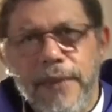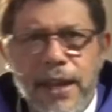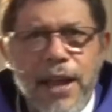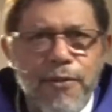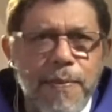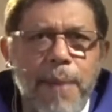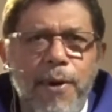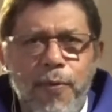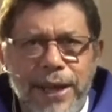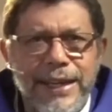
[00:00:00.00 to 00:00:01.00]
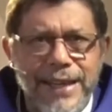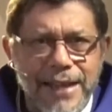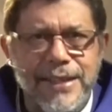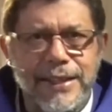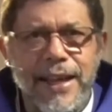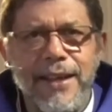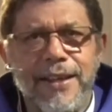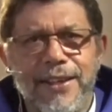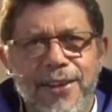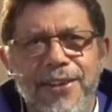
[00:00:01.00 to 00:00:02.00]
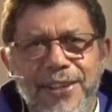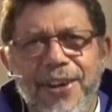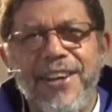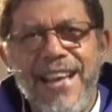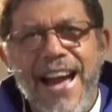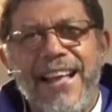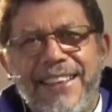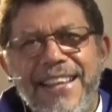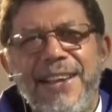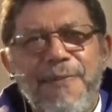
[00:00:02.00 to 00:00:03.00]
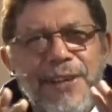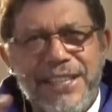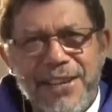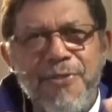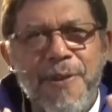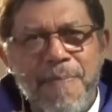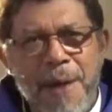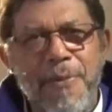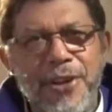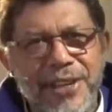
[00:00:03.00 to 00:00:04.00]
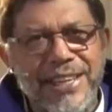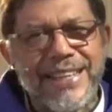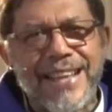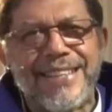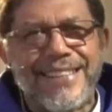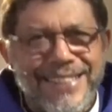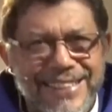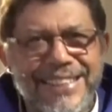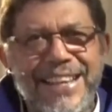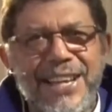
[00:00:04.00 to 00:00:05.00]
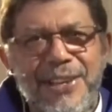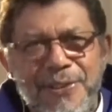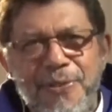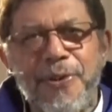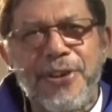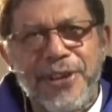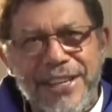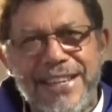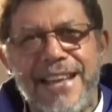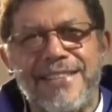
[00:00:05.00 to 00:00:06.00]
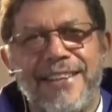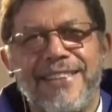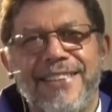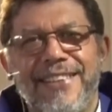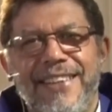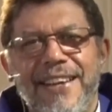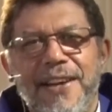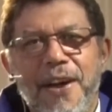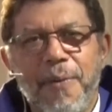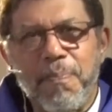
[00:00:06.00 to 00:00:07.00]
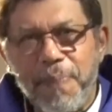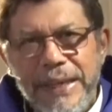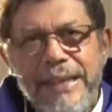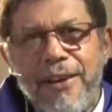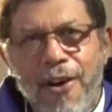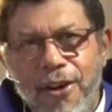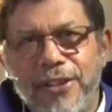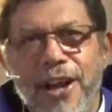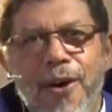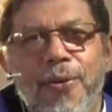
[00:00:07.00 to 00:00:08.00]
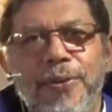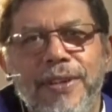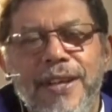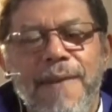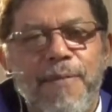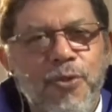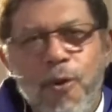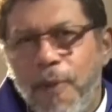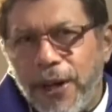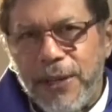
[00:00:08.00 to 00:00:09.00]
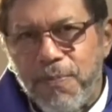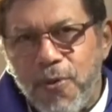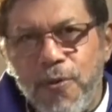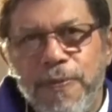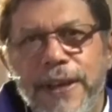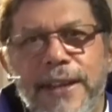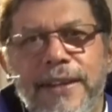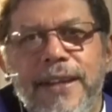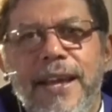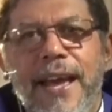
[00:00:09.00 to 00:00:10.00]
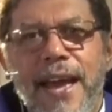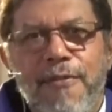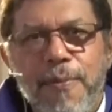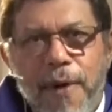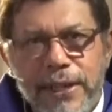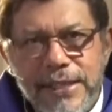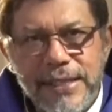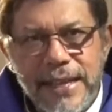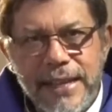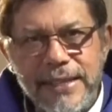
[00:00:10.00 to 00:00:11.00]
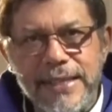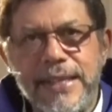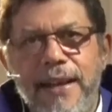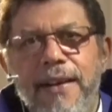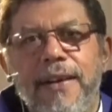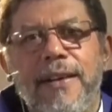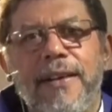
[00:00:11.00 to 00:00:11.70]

and remember, we're in the desert, huh? I think if you didn't remember you're in the desert, today you know you're in the desert. Complete lockdown, nobody moving, everybody staying still.